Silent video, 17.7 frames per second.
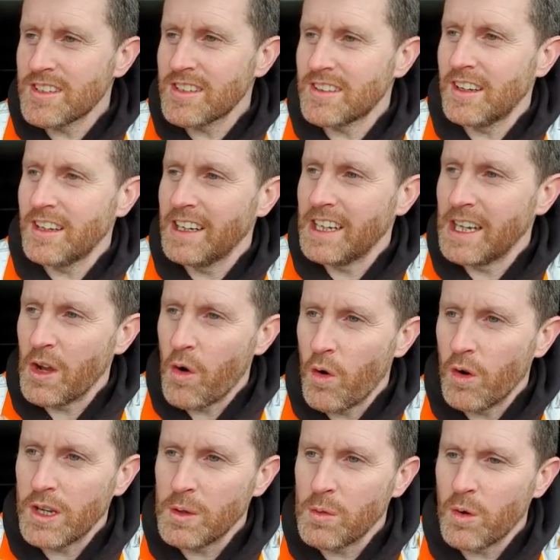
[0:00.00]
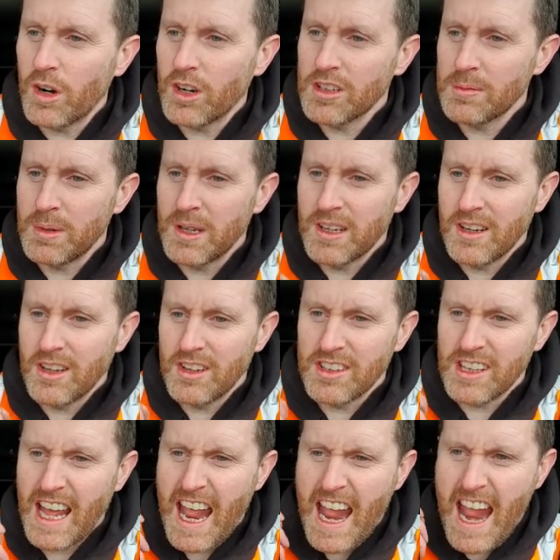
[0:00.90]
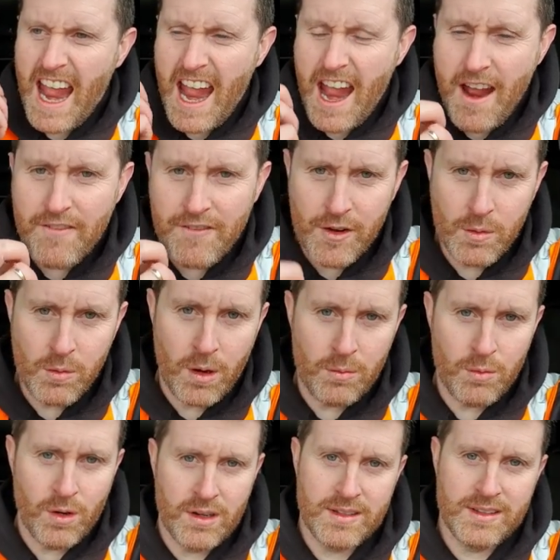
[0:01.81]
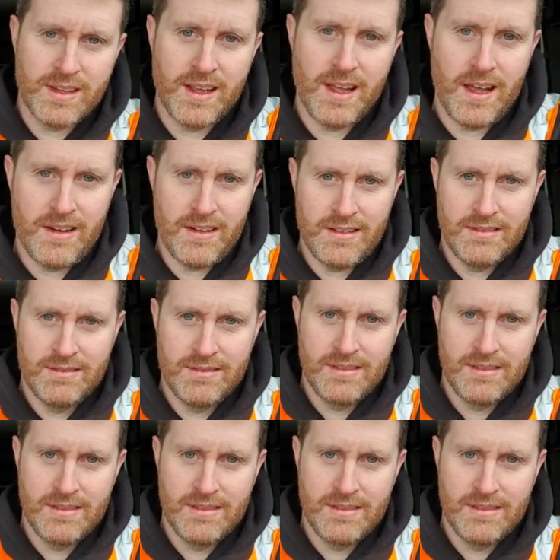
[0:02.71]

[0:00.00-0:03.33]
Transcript: society only works because everyone works together.